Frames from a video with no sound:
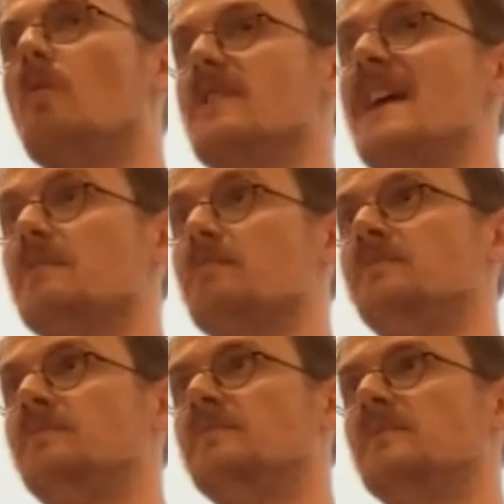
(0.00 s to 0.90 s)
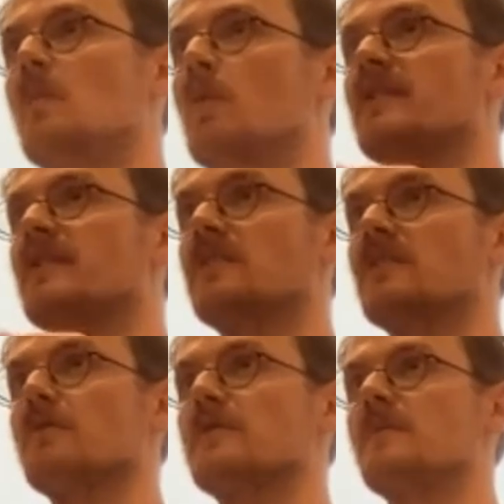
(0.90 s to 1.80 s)
one with ADAM, and we'll take the
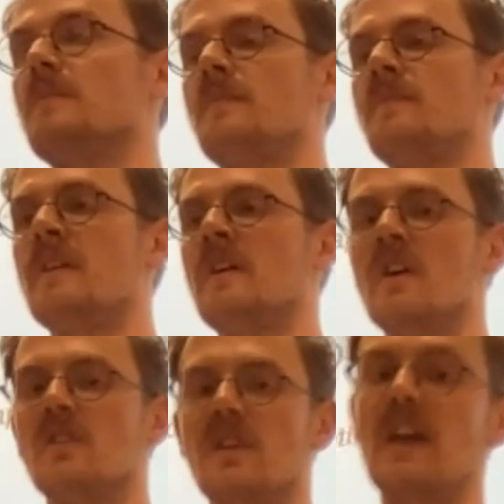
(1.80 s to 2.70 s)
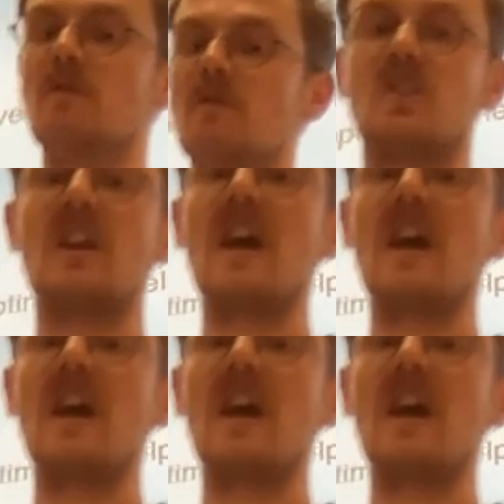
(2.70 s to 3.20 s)
difference. To